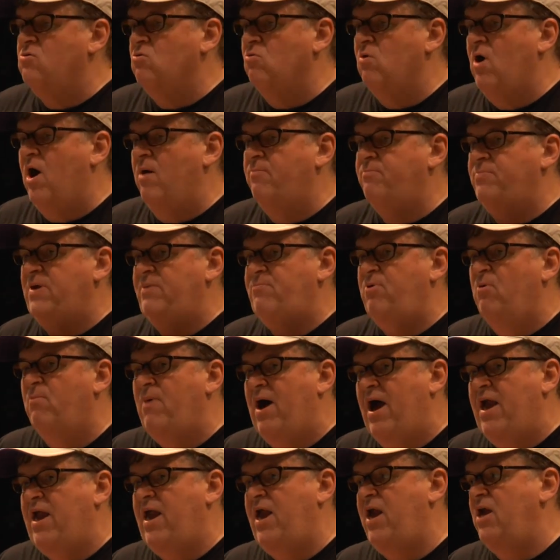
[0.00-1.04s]
grew up, people
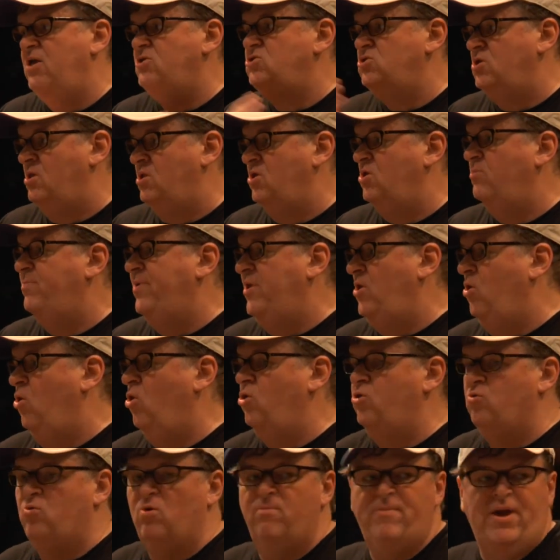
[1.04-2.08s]
my age and a little bit
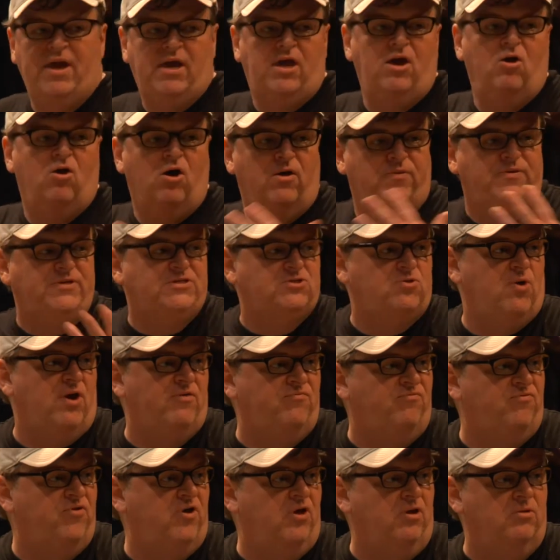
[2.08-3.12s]
older were making all these
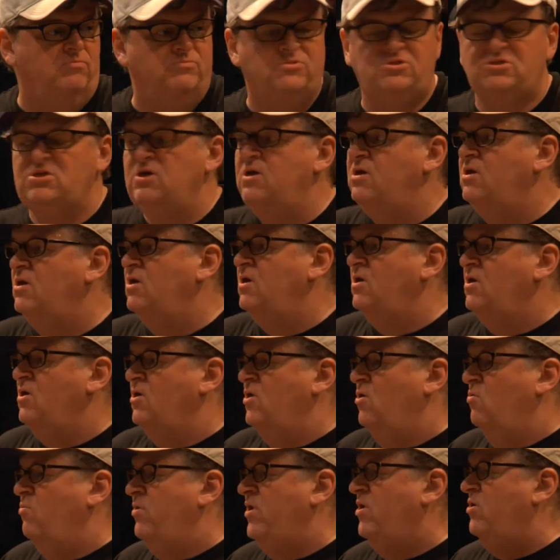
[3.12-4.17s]
great films.
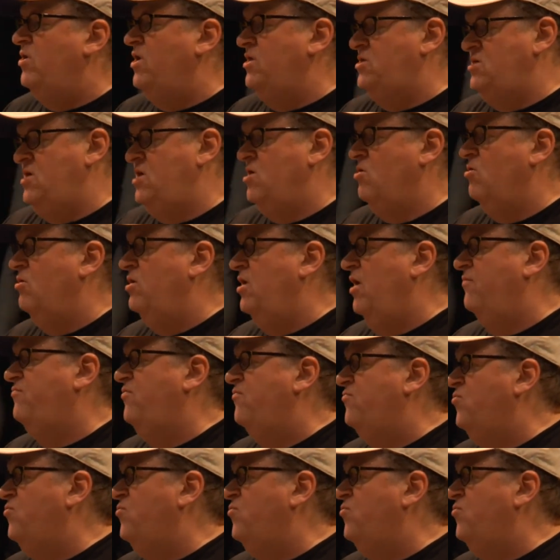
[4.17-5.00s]
We don't get to hear enough